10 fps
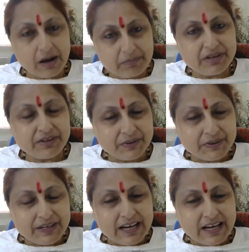come in
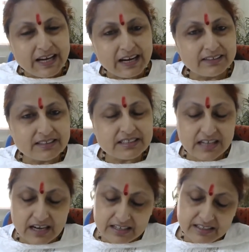and
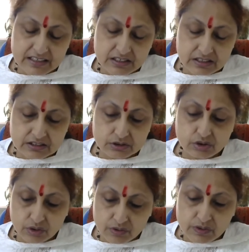understand it
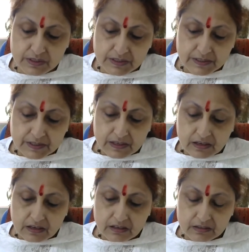thoroughly.
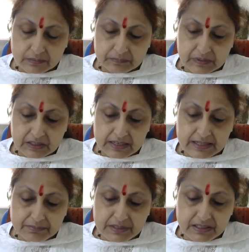
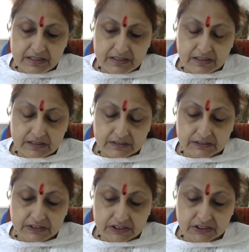Let me
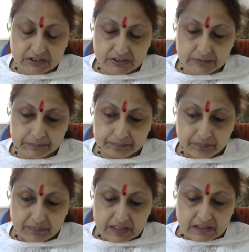just
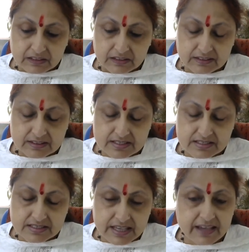
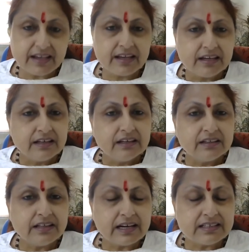say
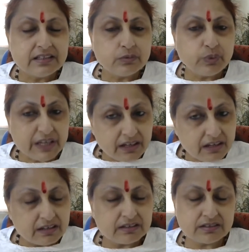that the
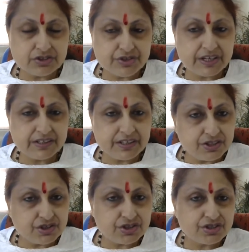way
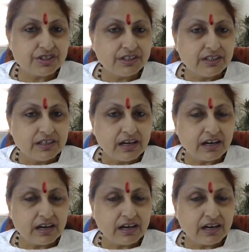Sri Anish